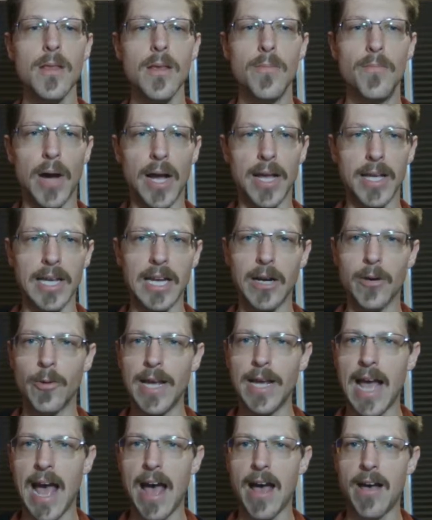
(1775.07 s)
But here
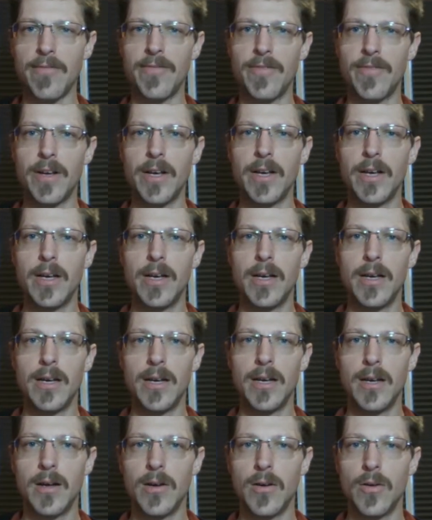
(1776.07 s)
we have
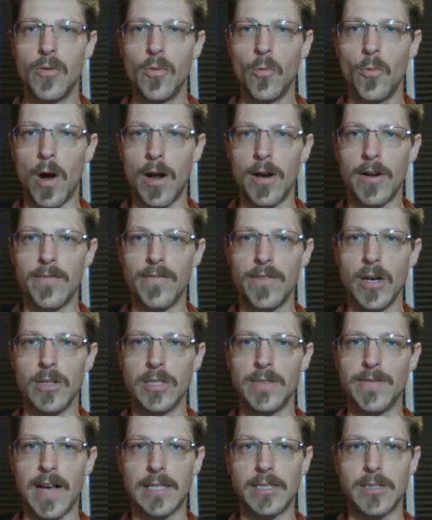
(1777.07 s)
one of
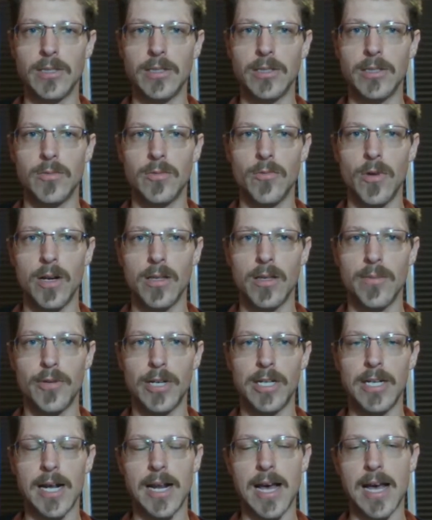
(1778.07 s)
those vessels, one of the
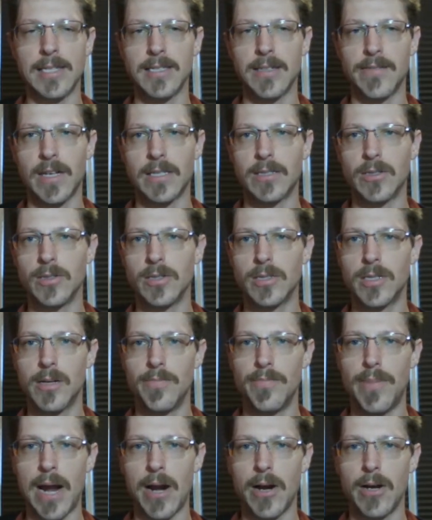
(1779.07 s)
pre-dynastic vessels
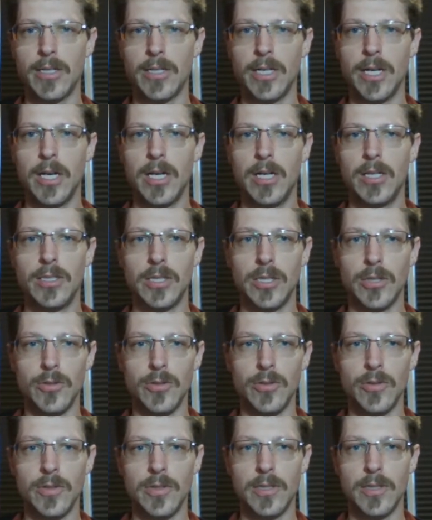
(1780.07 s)
compared
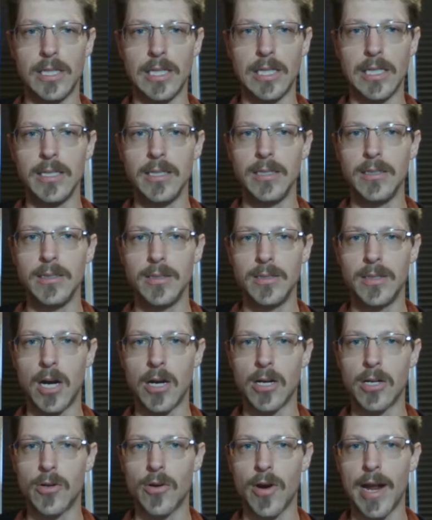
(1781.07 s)
to the
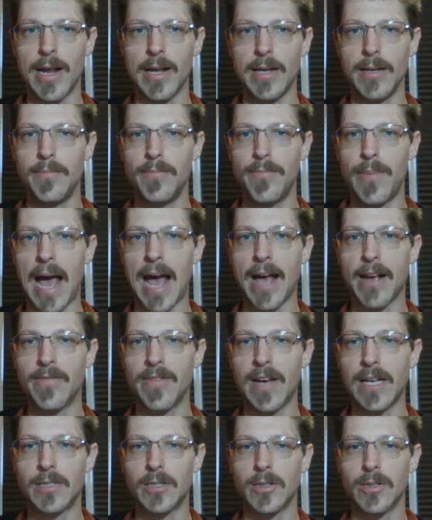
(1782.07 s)
dark gray bag
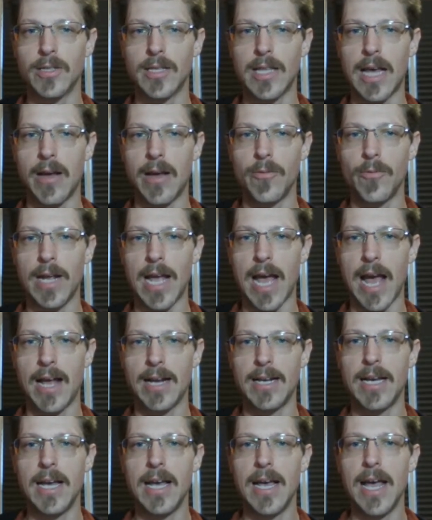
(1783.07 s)
vessel that we
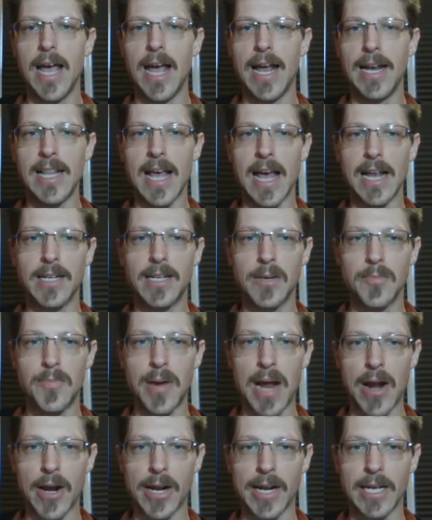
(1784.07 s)
had, and then
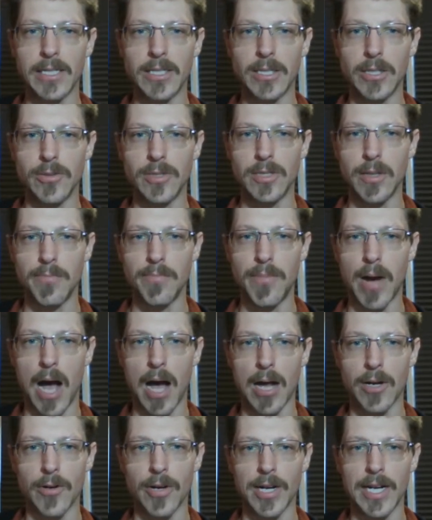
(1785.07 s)
comparing it to some
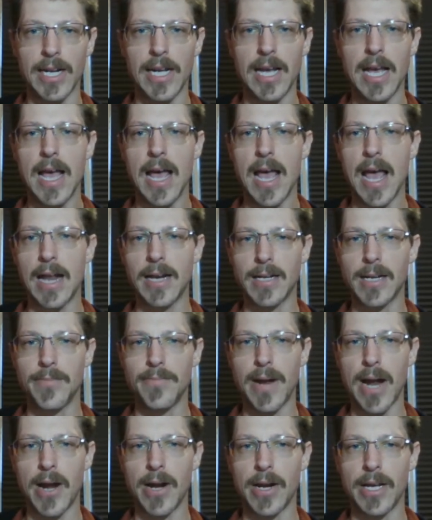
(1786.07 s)
pottery and
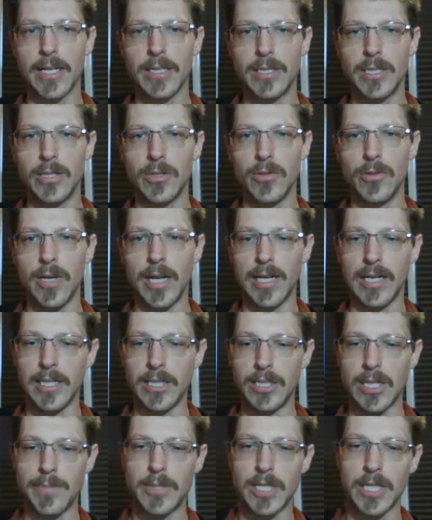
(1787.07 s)
comparing it to an
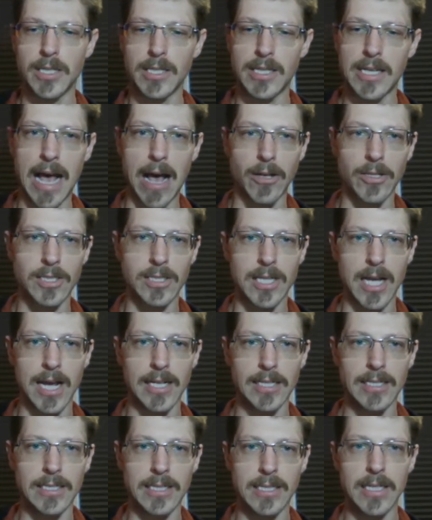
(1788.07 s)
Egyptian
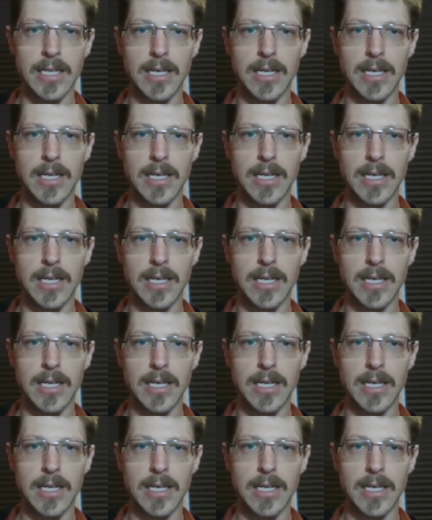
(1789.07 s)
calcite